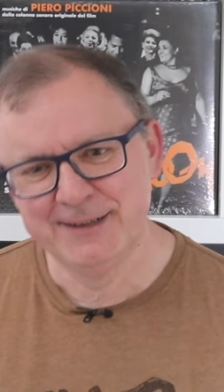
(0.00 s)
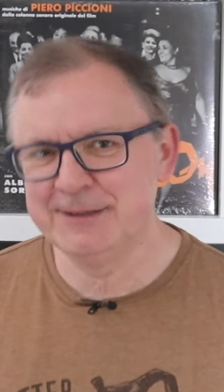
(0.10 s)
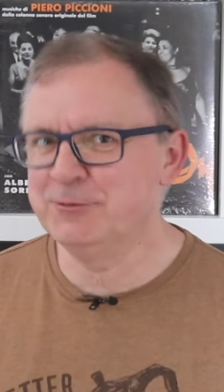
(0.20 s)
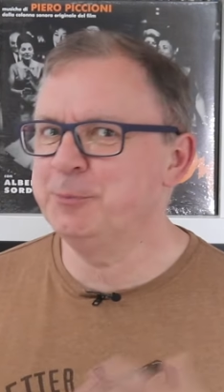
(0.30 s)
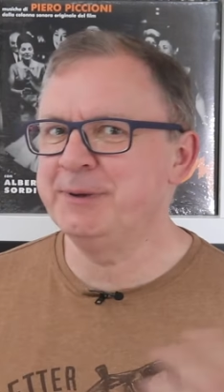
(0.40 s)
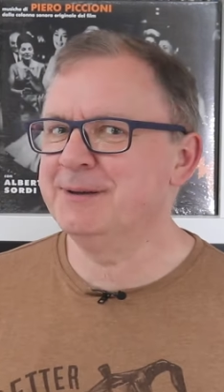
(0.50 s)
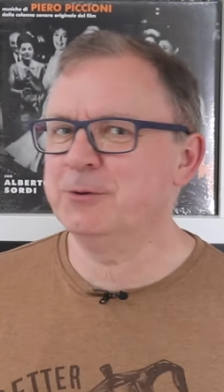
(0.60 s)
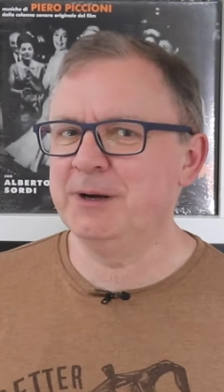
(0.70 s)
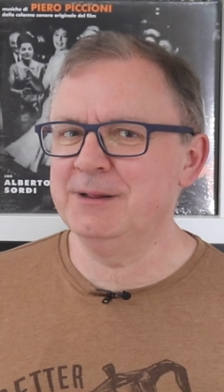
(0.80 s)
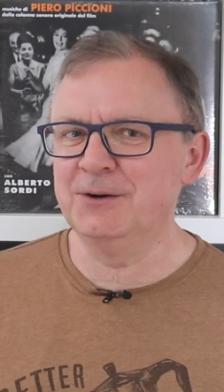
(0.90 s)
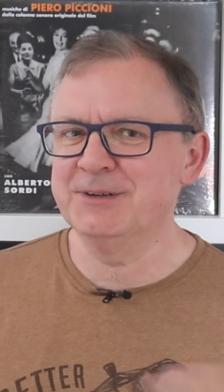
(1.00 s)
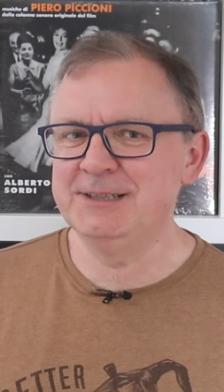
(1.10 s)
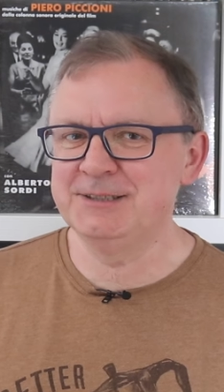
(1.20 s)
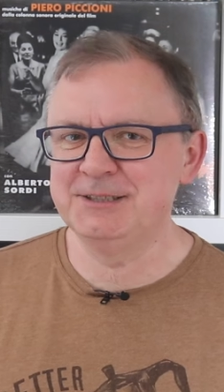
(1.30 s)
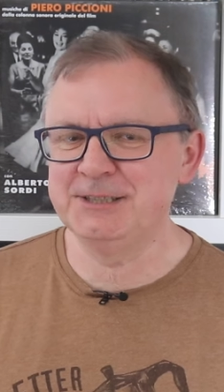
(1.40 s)
They've all been quite long
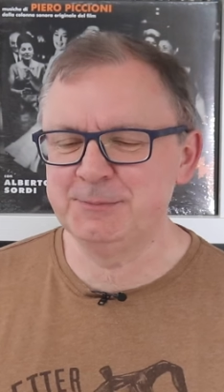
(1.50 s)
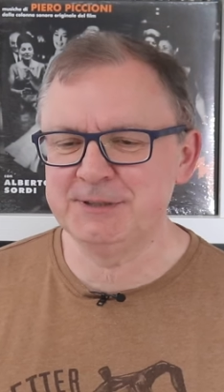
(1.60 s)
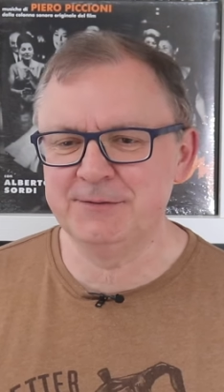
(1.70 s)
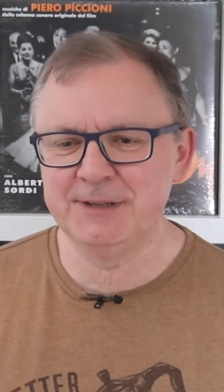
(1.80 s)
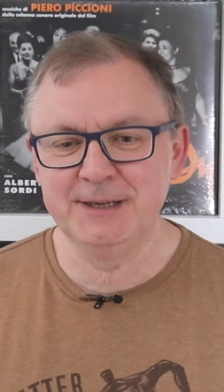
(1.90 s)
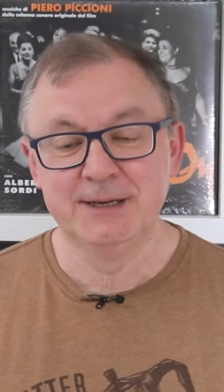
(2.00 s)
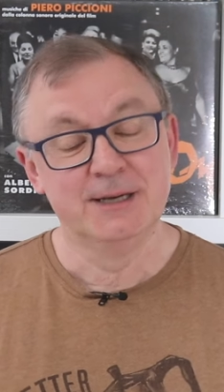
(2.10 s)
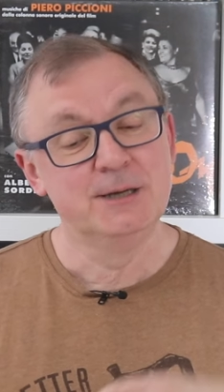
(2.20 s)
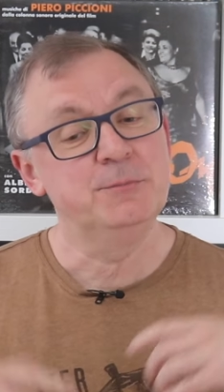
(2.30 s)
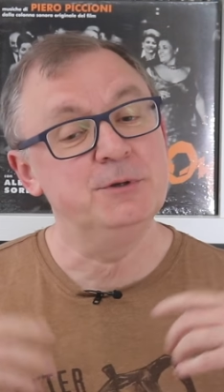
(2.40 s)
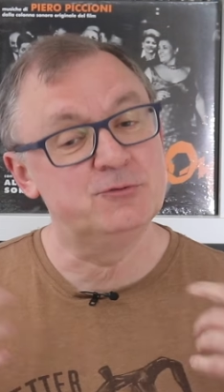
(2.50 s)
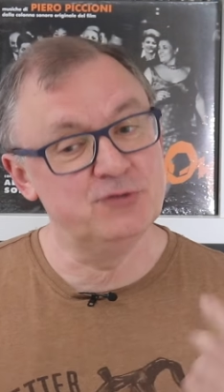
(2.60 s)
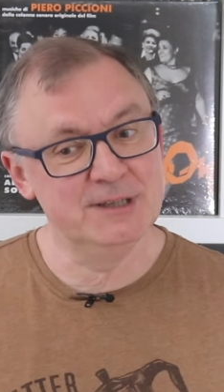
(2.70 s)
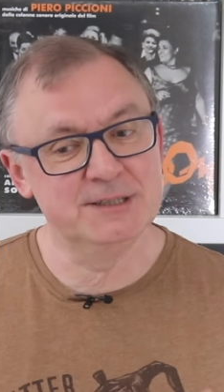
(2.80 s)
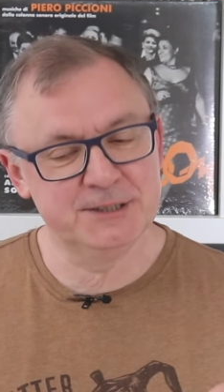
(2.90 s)
hints and tips, haven't they? Well, a
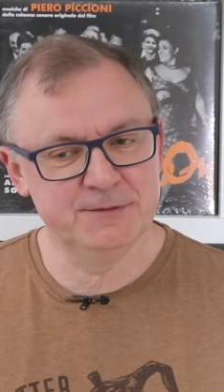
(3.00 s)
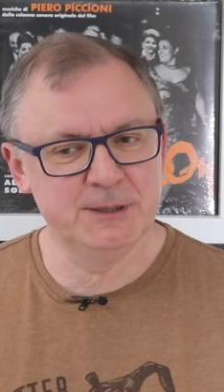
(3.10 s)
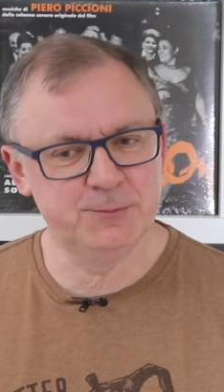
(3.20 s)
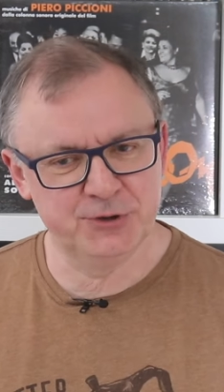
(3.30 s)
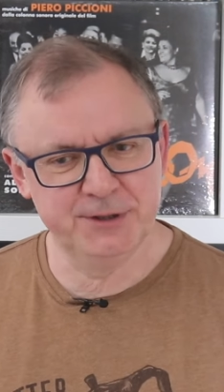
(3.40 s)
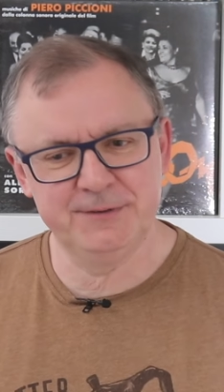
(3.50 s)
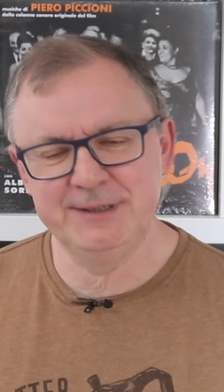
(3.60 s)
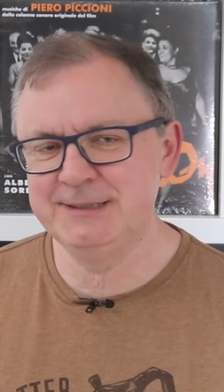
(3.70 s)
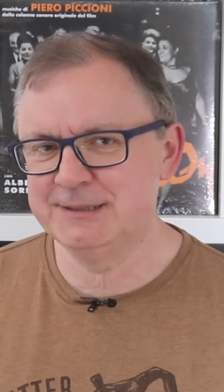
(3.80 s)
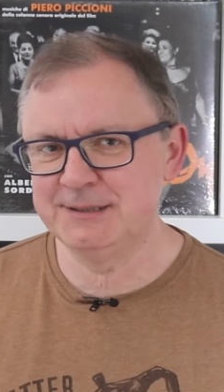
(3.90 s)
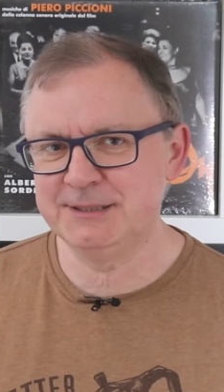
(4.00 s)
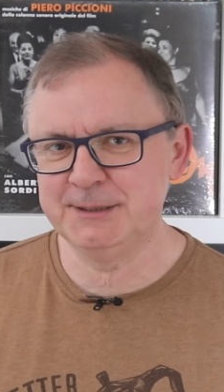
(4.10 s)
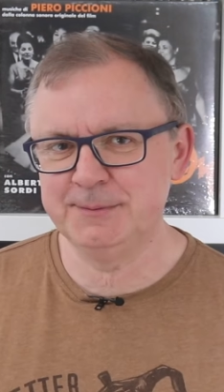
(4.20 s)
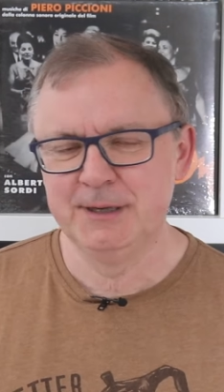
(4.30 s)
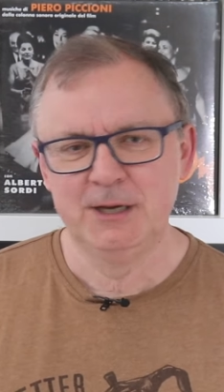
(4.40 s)
relatively brief hint and
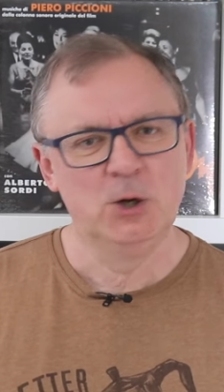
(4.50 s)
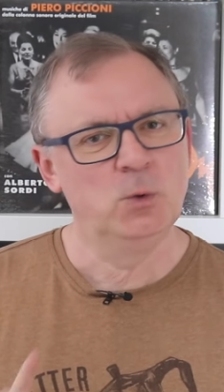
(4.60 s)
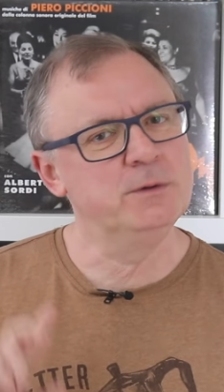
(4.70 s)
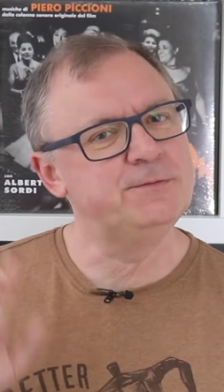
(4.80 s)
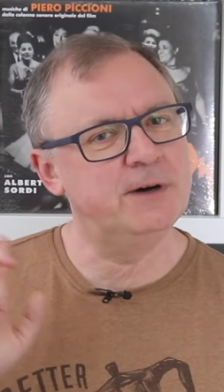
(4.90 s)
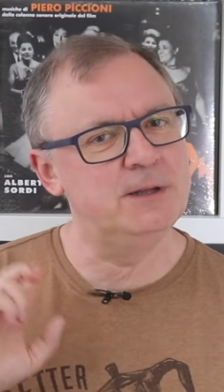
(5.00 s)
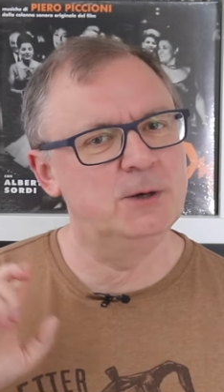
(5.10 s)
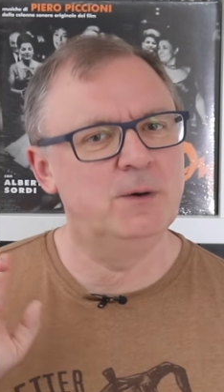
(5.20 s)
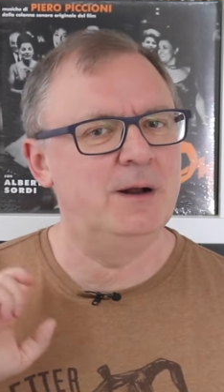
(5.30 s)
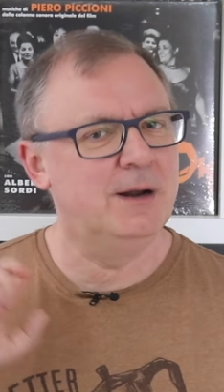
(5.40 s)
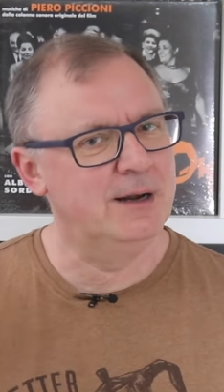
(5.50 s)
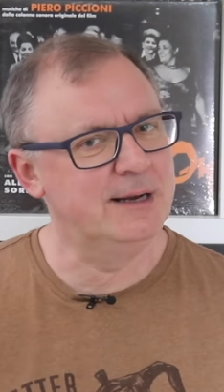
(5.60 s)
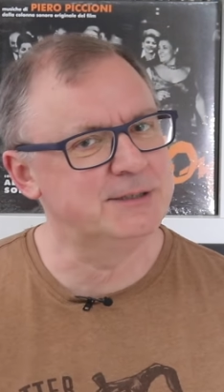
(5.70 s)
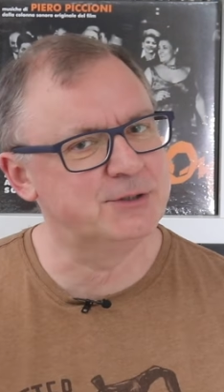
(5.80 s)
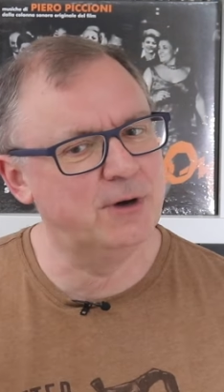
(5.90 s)
tip will follow
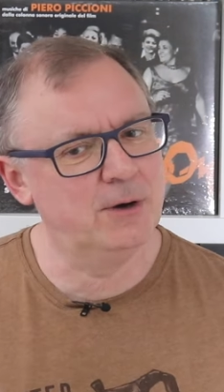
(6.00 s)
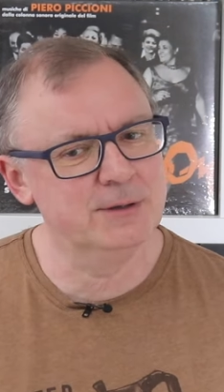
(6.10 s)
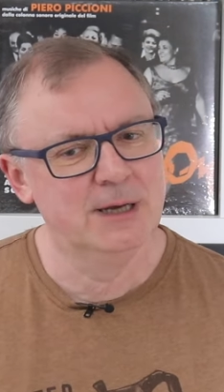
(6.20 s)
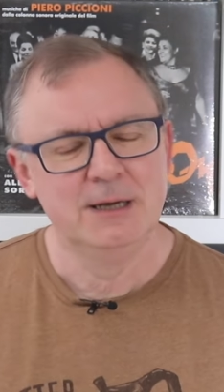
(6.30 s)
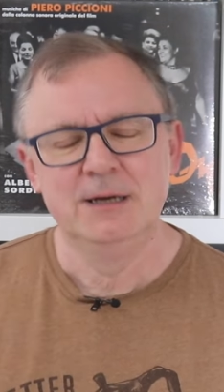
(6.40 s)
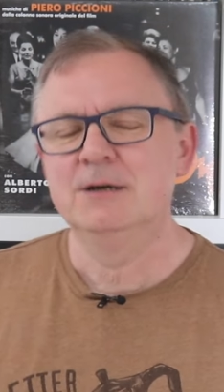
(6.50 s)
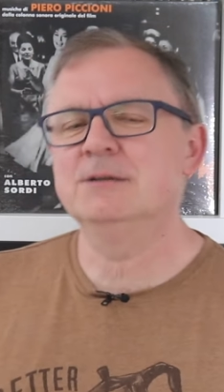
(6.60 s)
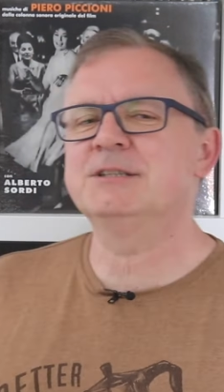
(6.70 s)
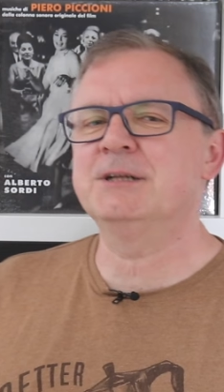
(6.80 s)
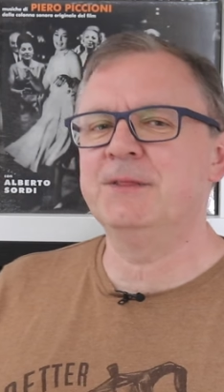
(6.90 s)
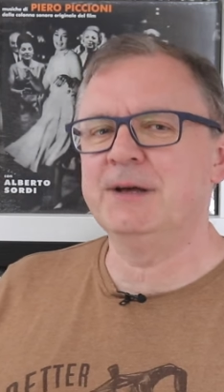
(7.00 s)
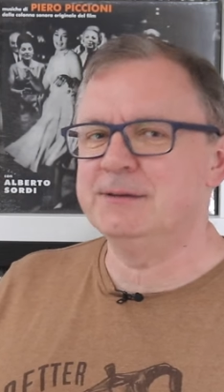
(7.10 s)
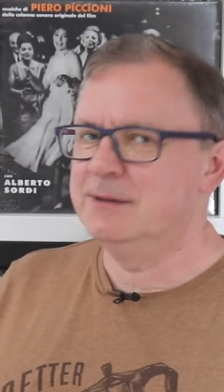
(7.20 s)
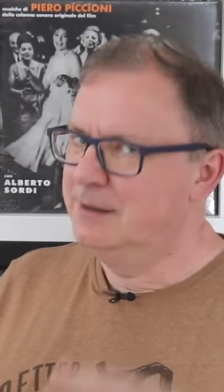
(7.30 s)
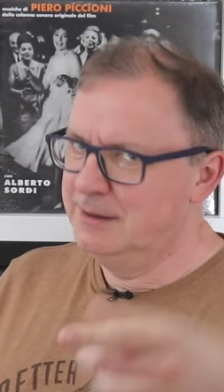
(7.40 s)
later on. Until
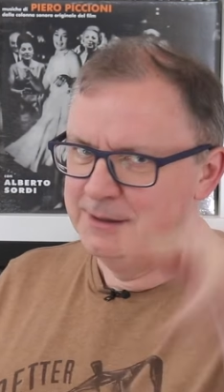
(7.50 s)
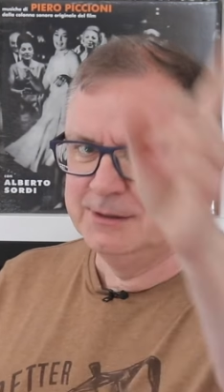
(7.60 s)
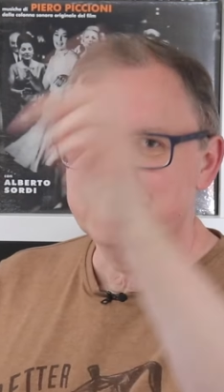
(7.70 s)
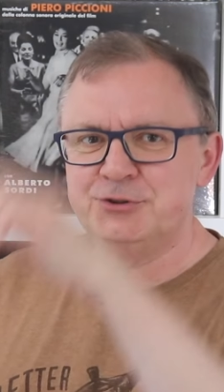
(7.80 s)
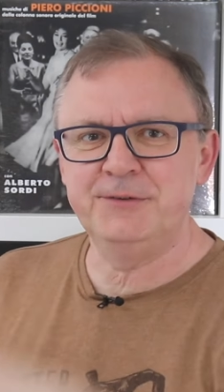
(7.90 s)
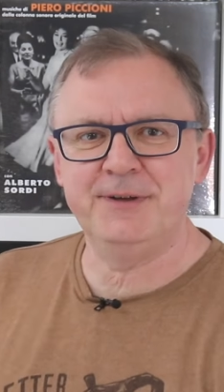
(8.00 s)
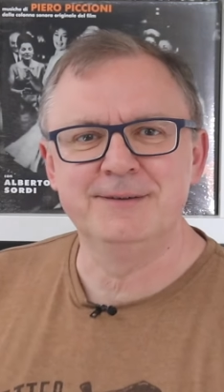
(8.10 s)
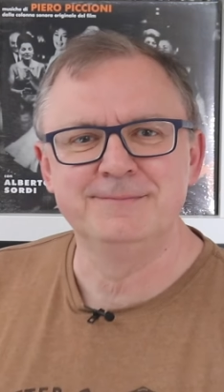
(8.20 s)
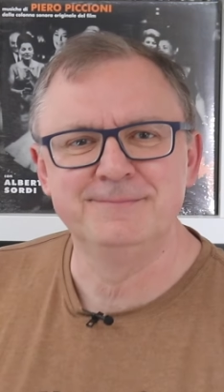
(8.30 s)
then, trivia.